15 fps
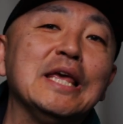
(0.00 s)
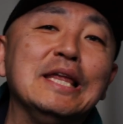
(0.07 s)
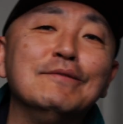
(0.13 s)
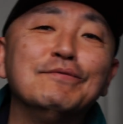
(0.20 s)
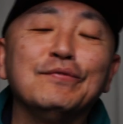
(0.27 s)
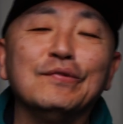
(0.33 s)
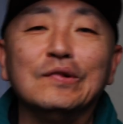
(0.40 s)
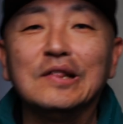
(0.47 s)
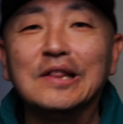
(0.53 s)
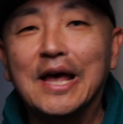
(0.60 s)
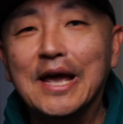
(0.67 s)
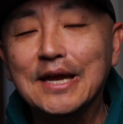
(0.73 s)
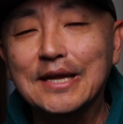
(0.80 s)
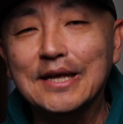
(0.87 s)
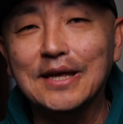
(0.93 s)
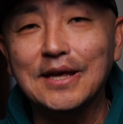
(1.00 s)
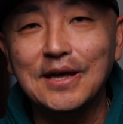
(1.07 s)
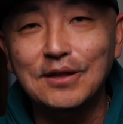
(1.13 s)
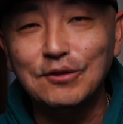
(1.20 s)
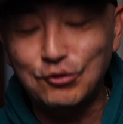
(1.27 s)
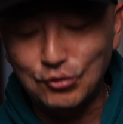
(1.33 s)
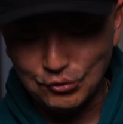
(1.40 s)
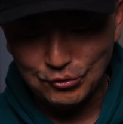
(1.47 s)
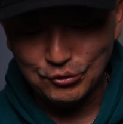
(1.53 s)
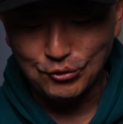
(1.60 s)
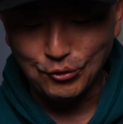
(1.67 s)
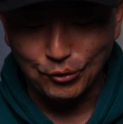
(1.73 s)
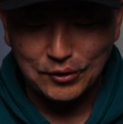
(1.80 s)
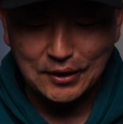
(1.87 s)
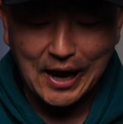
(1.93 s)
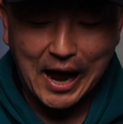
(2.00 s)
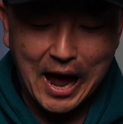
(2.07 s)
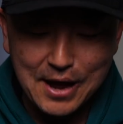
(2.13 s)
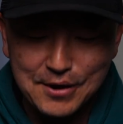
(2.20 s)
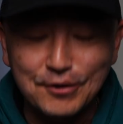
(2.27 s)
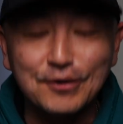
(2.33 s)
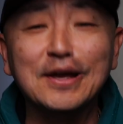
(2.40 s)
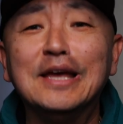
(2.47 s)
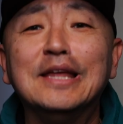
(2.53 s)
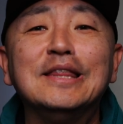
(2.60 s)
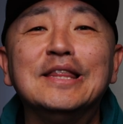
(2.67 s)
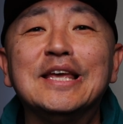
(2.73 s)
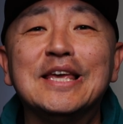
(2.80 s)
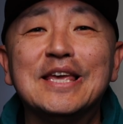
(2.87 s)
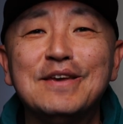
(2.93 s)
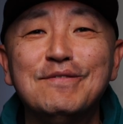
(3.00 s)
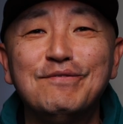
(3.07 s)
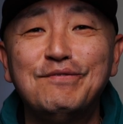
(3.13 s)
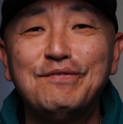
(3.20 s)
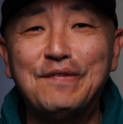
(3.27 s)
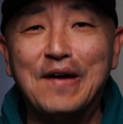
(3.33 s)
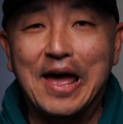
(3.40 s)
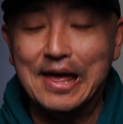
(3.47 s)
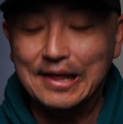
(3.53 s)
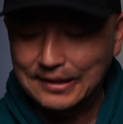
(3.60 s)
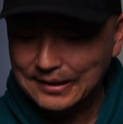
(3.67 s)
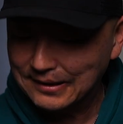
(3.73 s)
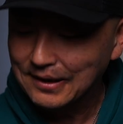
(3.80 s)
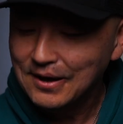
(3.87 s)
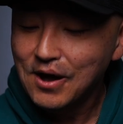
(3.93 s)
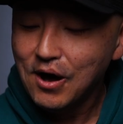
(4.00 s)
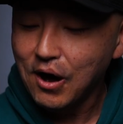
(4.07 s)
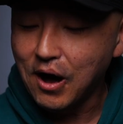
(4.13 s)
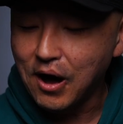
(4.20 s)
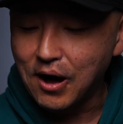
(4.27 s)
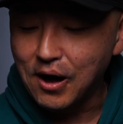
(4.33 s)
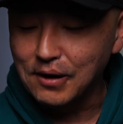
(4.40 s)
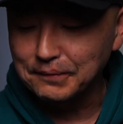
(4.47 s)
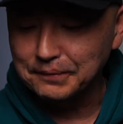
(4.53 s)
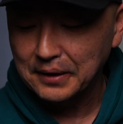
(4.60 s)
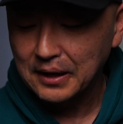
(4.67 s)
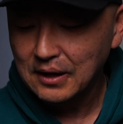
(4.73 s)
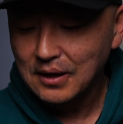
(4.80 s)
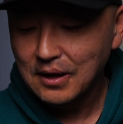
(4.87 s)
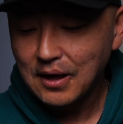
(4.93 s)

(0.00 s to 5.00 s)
inflating into your tire in the event of